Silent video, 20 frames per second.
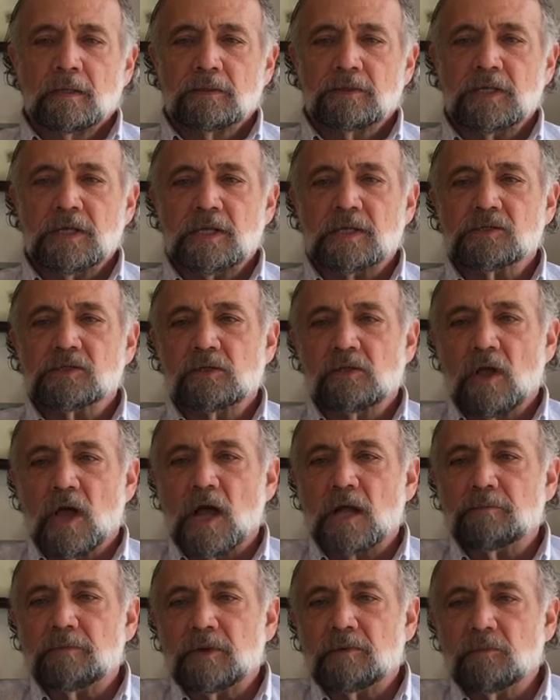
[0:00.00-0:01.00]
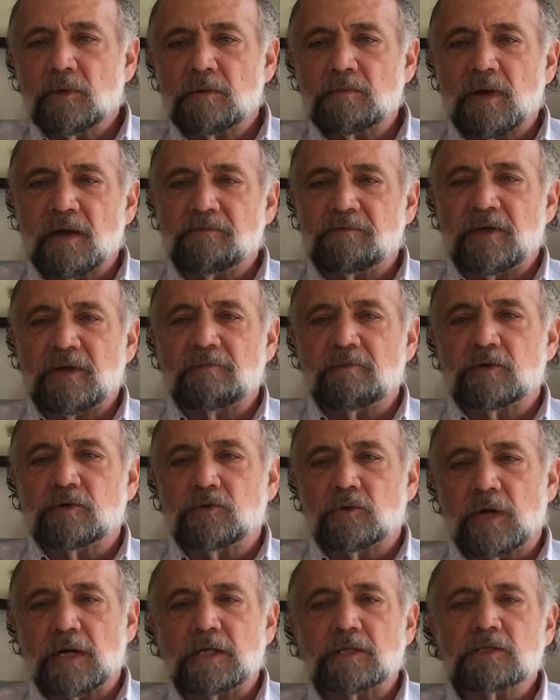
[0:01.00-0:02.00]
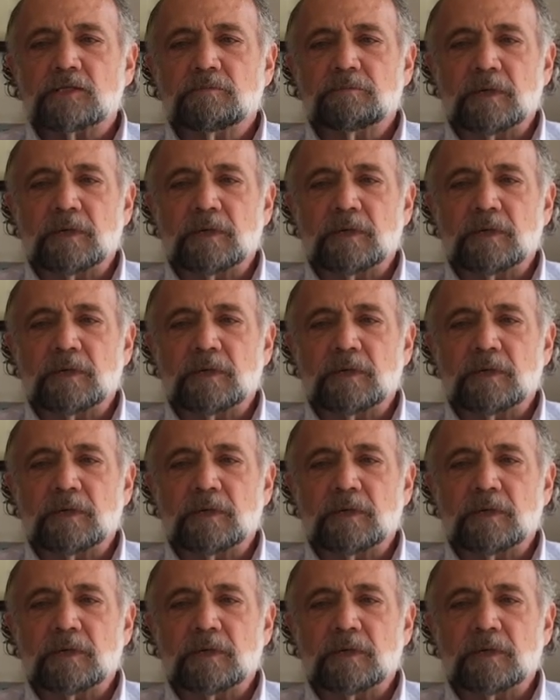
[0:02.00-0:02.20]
Tea has long been one of my favorite drinks,